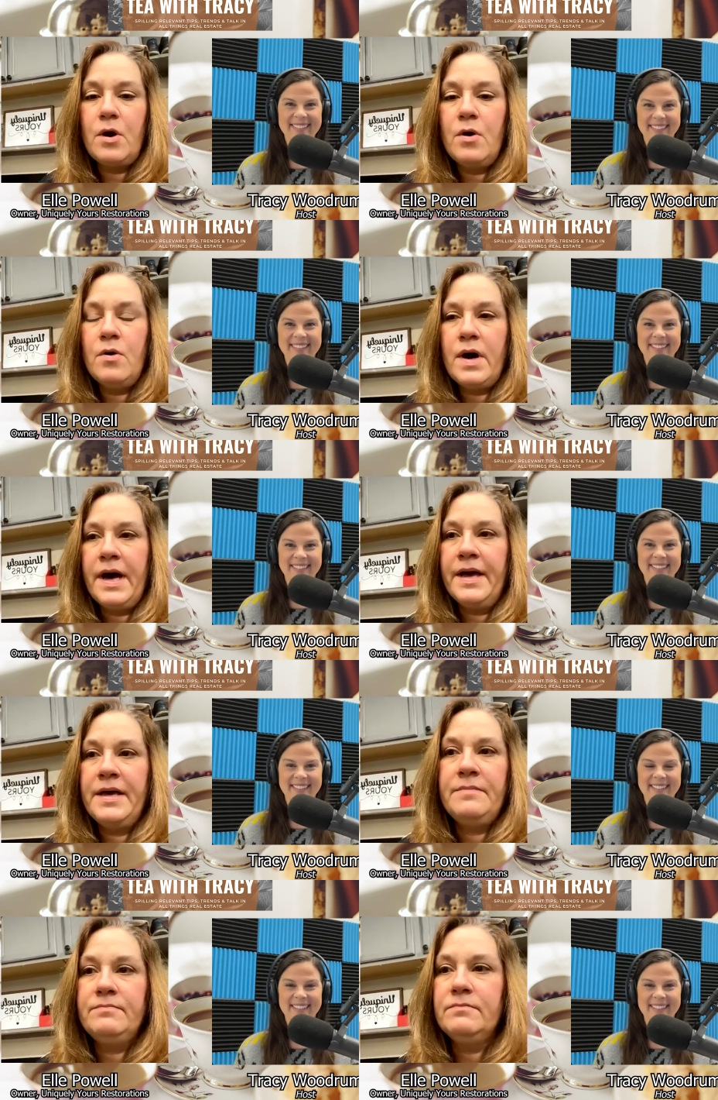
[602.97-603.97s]
Speaker 1: So
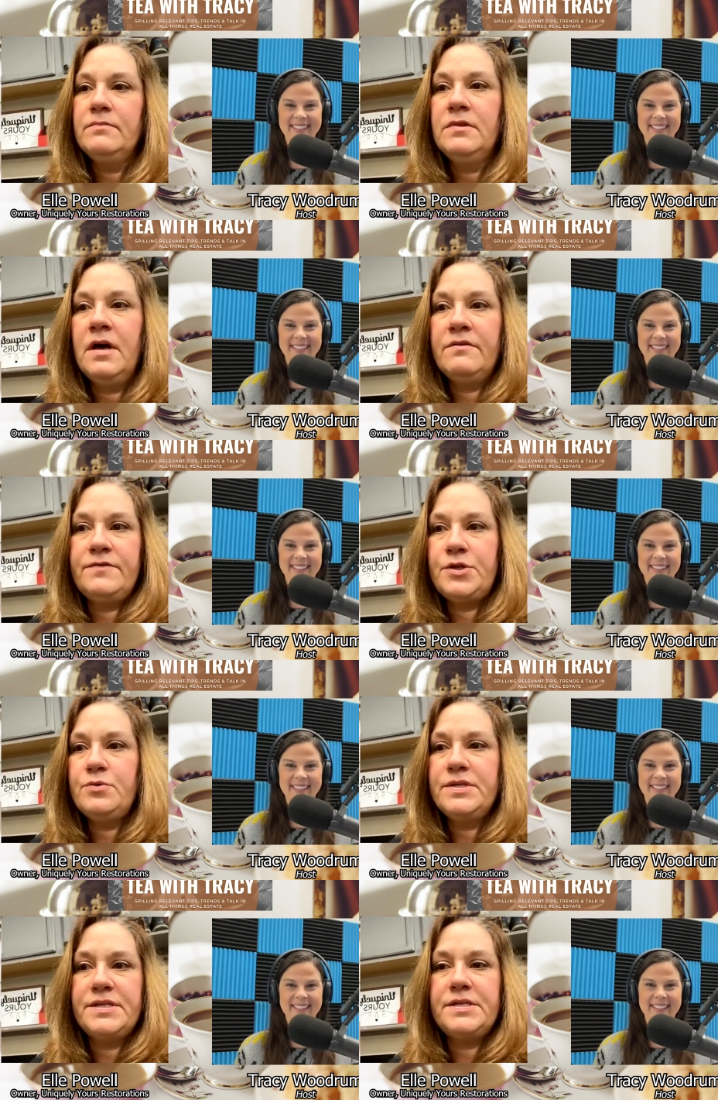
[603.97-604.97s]
I love
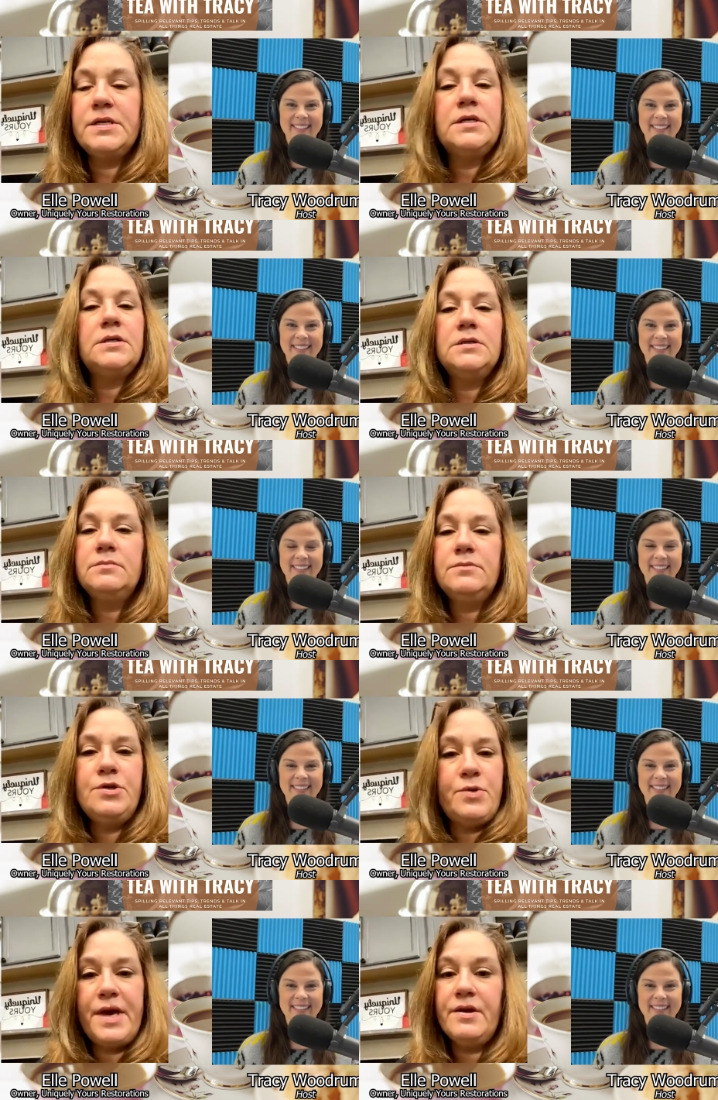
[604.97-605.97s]
to instill
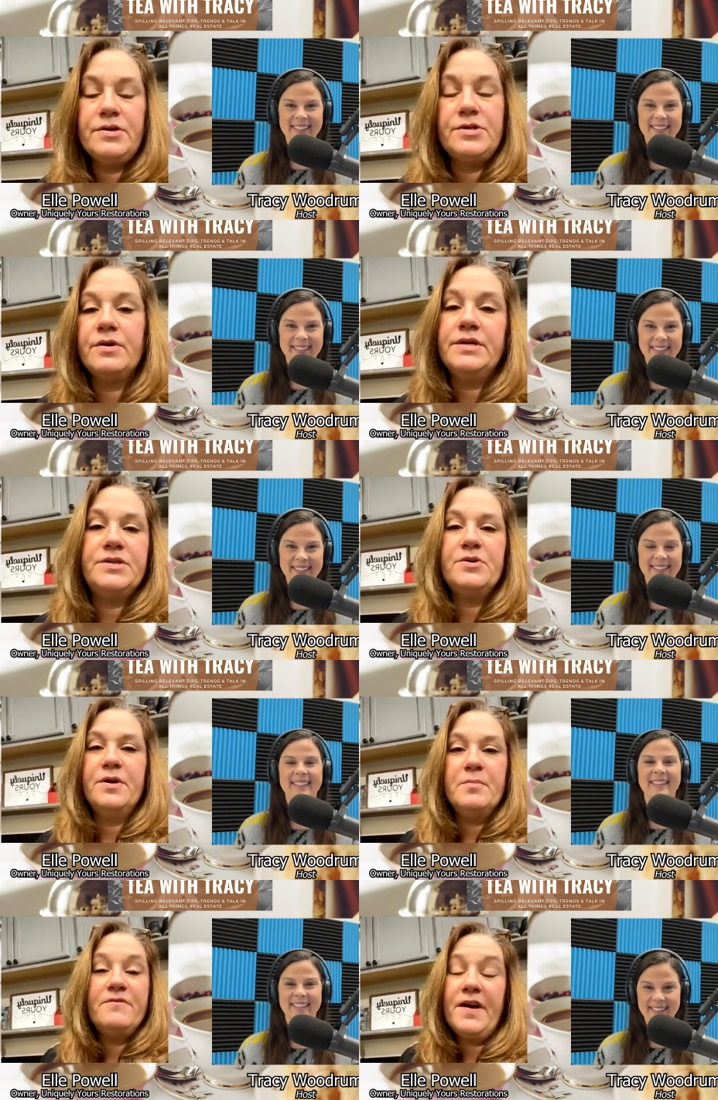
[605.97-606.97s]
new character into
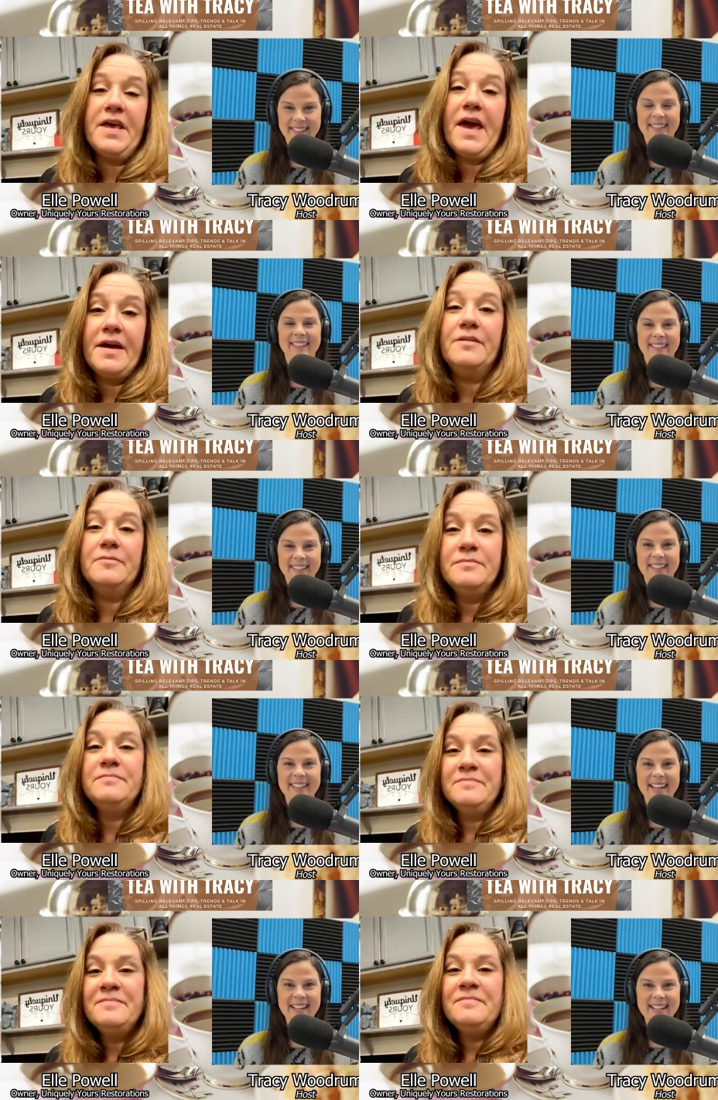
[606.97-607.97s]
them if I can.
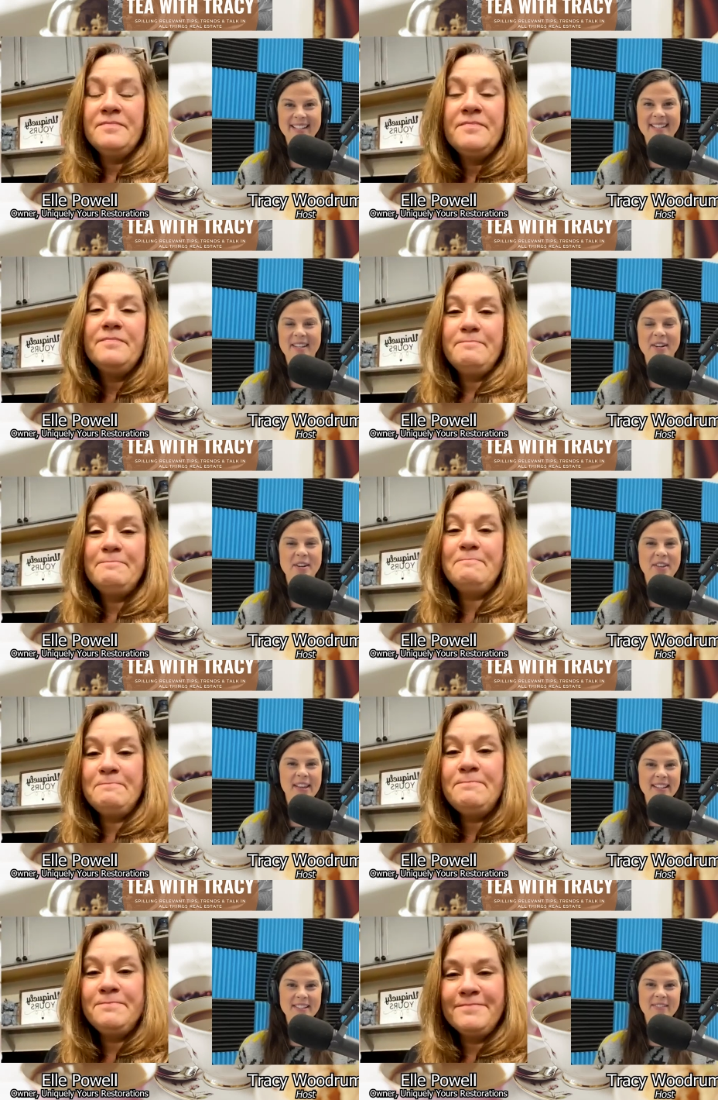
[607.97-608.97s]
Speaker 2: Yes. Oh, that's
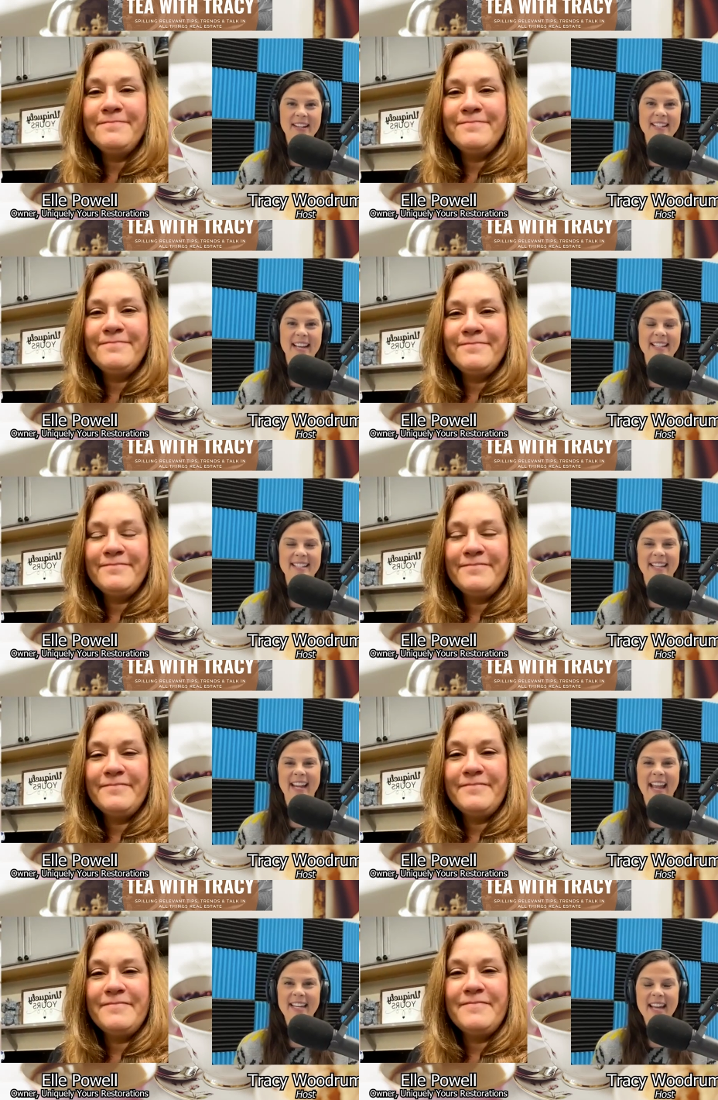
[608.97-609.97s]
mm-hmm. fantastic.
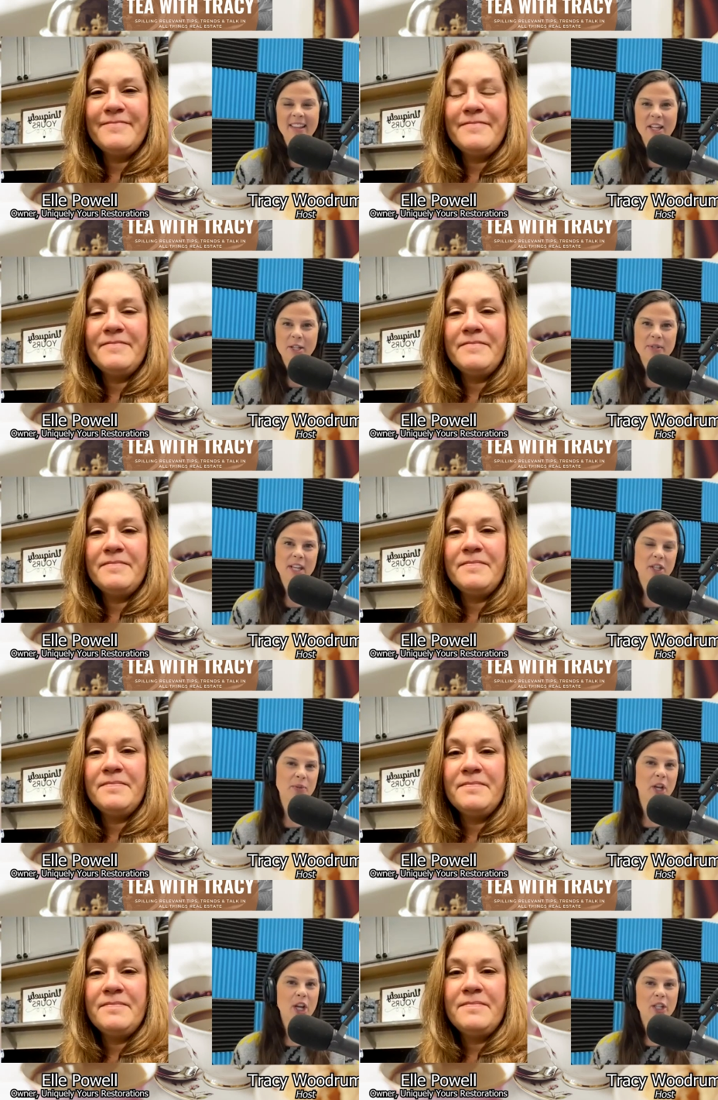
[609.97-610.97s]
And yeah, like you said, you
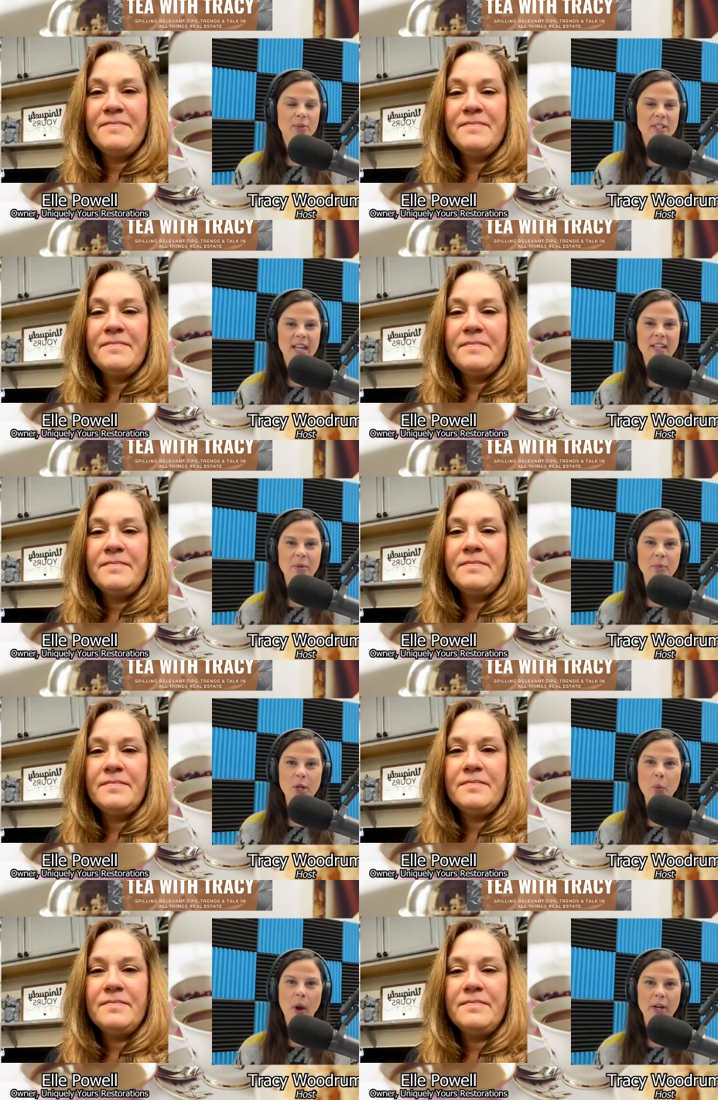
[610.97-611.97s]
you take the
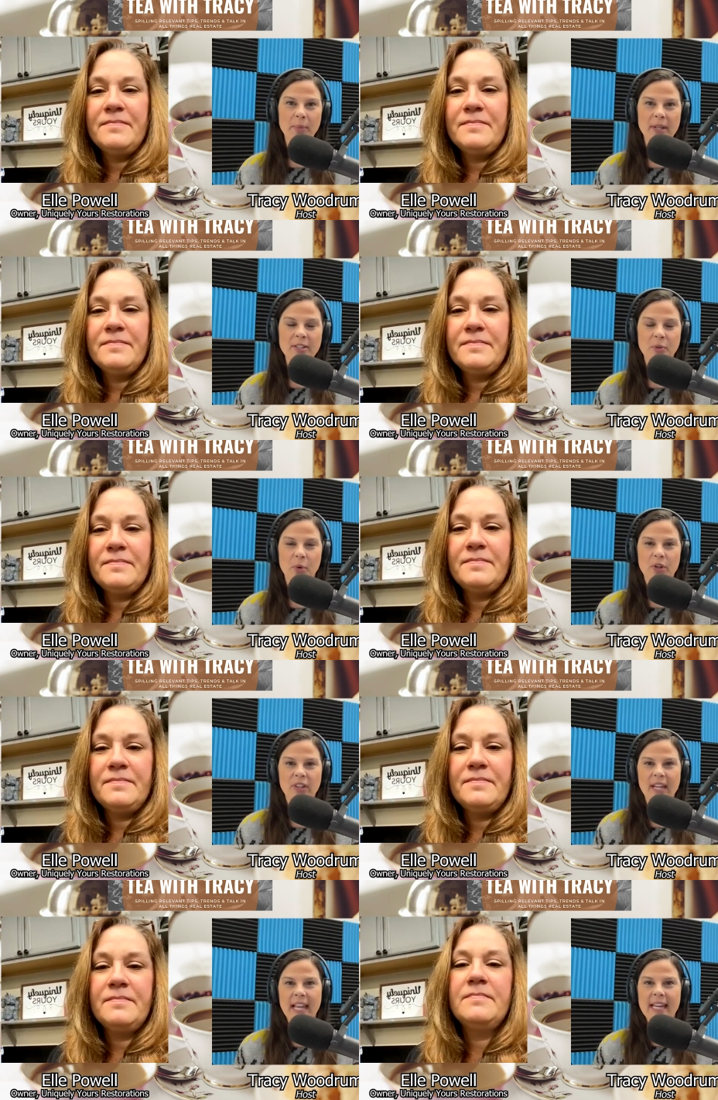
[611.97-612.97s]
requirements or like
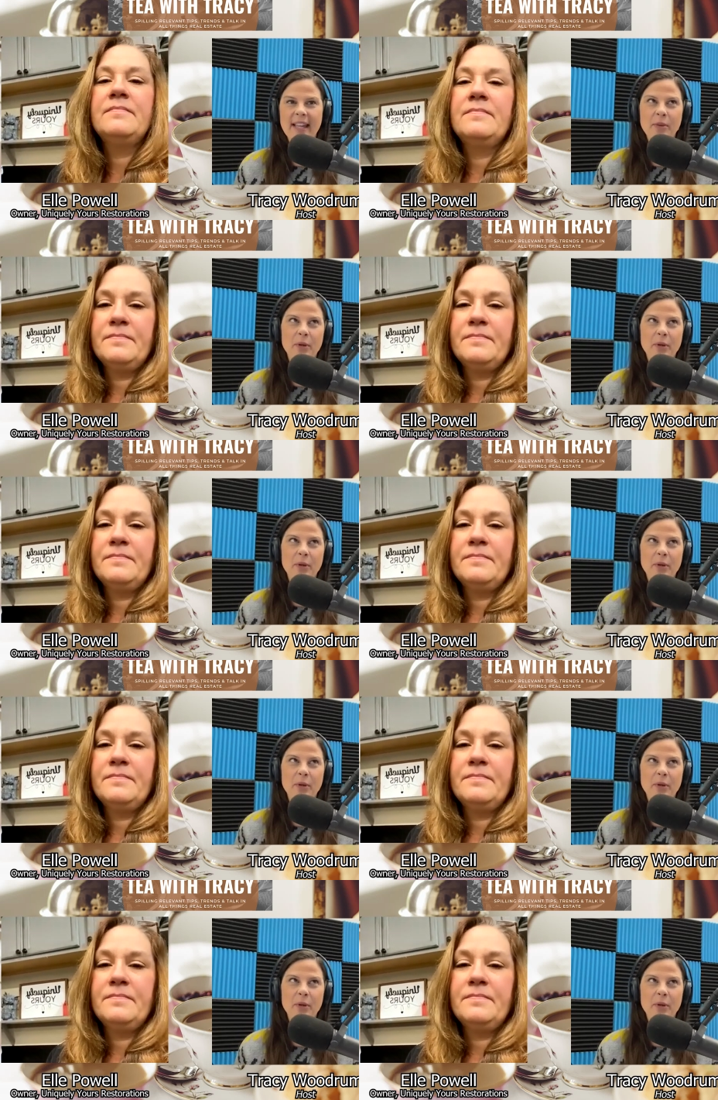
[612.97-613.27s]
not the